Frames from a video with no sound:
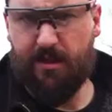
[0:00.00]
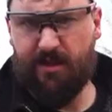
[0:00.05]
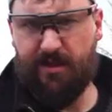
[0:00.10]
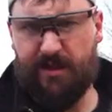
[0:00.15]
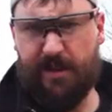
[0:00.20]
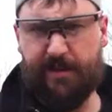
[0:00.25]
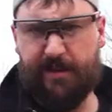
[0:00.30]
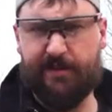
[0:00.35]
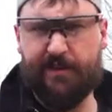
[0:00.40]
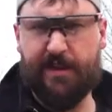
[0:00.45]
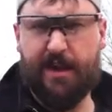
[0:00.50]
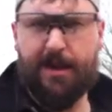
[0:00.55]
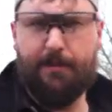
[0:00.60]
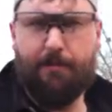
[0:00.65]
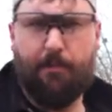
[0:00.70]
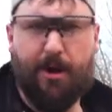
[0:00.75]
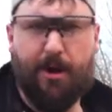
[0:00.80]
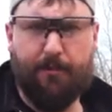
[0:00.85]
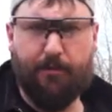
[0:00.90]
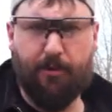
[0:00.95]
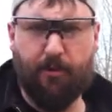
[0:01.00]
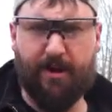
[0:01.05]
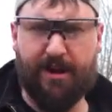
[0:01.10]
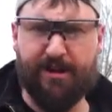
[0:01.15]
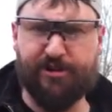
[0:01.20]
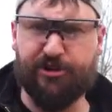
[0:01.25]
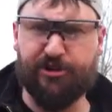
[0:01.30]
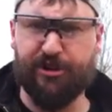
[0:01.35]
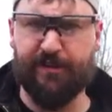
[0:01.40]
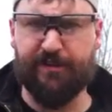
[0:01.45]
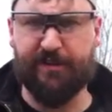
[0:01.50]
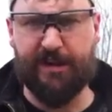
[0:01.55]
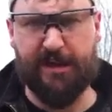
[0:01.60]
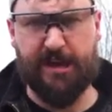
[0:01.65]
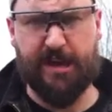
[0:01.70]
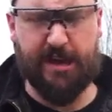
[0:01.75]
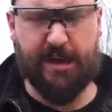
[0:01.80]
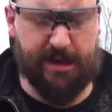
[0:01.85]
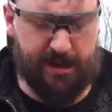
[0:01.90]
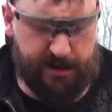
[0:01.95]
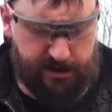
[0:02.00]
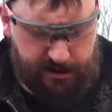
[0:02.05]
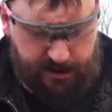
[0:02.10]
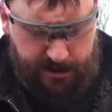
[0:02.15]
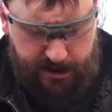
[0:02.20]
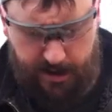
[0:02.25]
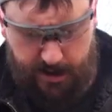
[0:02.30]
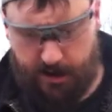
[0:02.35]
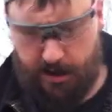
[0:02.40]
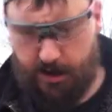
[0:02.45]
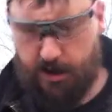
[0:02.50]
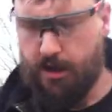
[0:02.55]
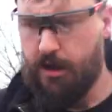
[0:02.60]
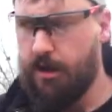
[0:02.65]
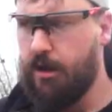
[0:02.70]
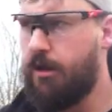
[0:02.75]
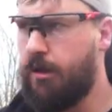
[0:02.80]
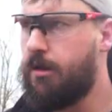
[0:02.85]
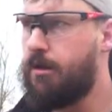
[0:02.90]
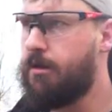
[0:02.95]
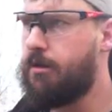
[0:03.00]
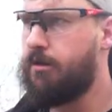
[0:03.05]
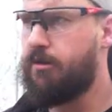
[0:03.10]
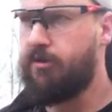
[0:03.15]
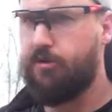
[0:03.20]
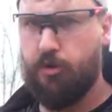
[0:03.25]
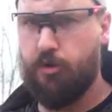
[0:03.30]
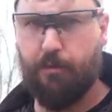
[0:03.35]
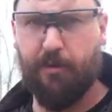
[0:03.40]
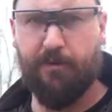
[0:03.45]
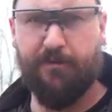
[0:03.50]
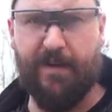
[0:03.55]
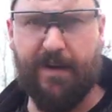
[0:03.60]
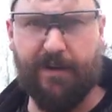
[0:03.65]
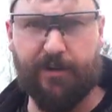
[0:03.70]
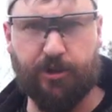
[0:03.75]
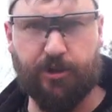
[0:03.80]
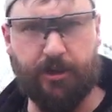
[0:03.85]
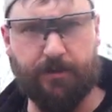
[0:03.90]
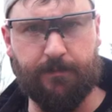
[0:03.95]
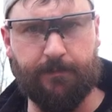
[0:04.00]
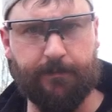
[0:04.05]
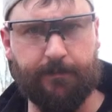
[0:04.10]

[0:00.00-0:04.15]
They say preparation is akin to perfection.